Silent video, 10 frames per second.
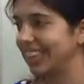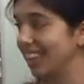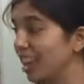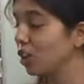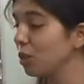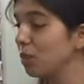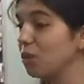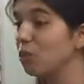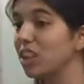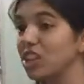He could be
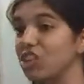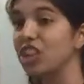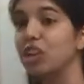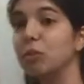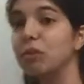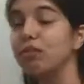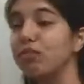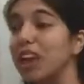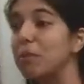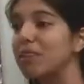rich, he could be
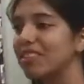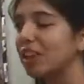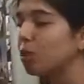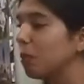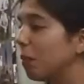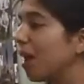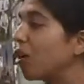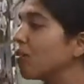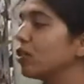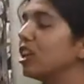famous, he could be
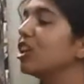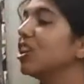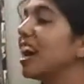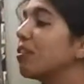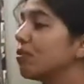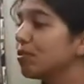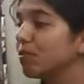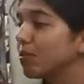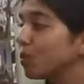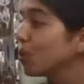powerful, he could have
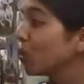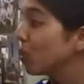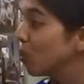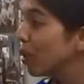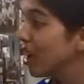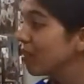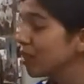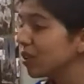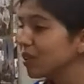whatever.